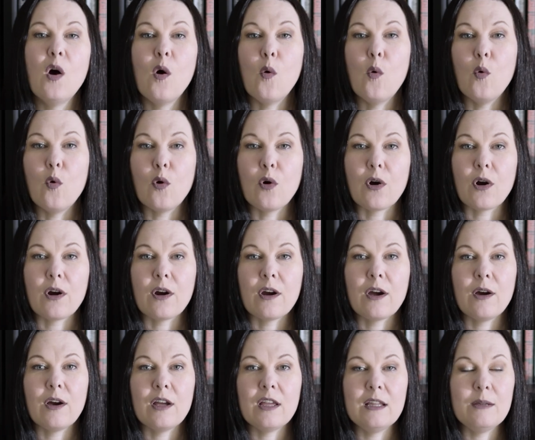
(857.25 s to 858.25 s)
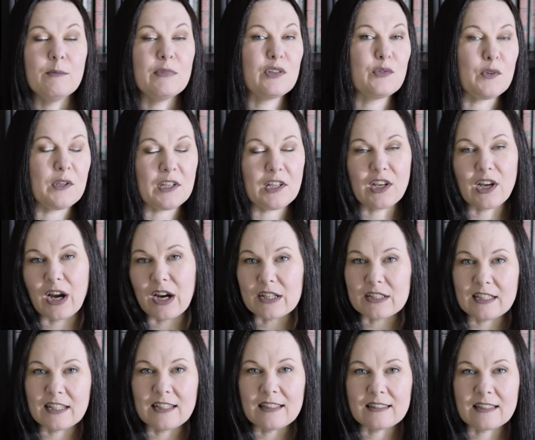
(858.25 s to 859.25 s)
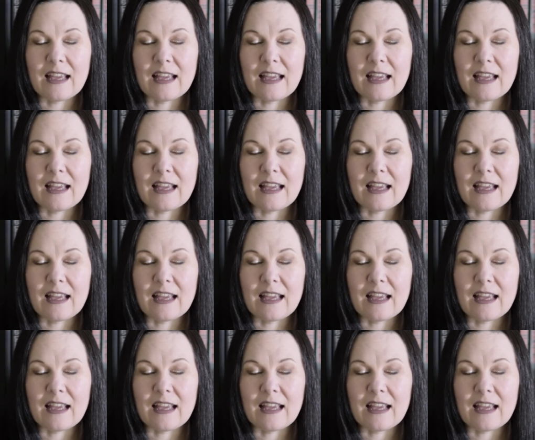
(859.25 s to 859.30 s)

or in between gardening